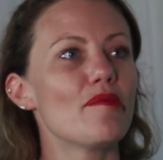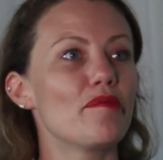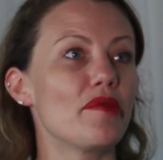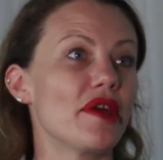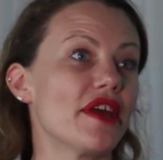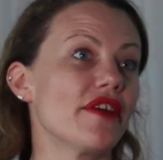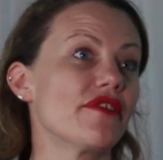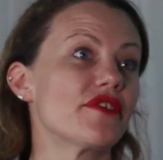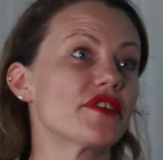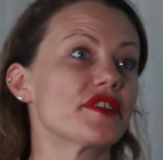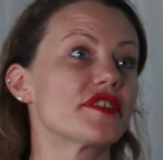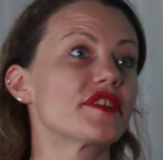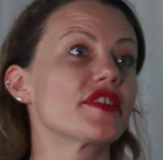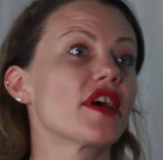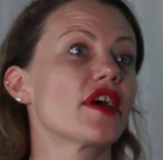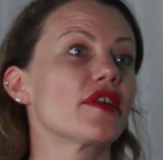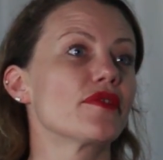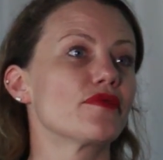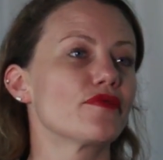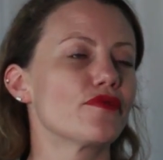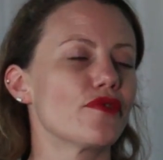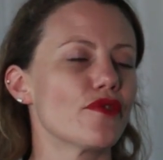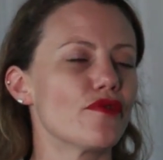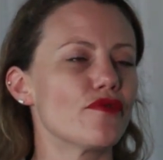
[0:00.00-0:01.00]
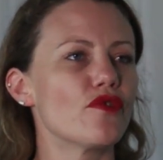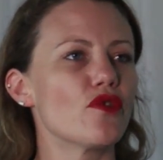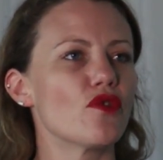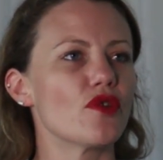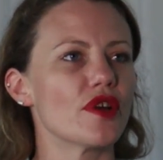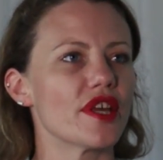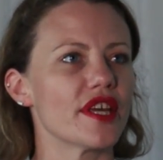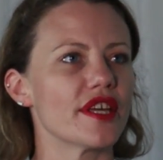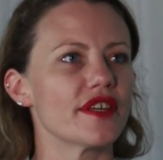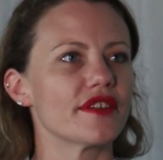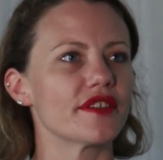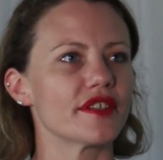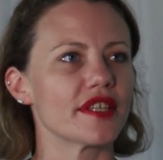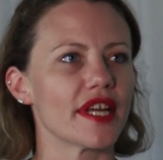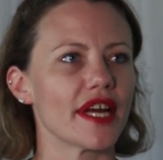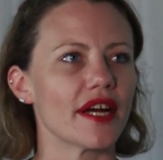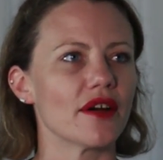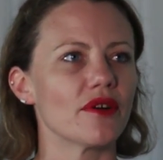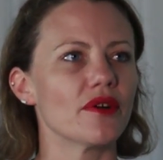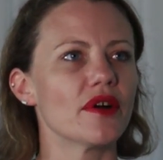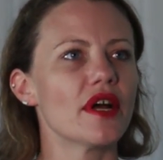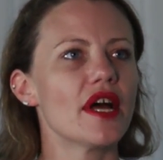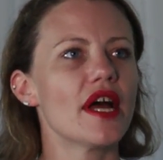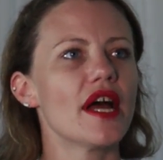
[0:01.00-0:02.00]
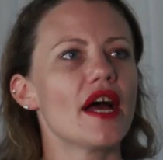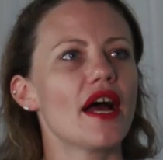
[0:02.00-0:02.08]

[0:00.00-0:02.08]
be in the sun for 4 years now.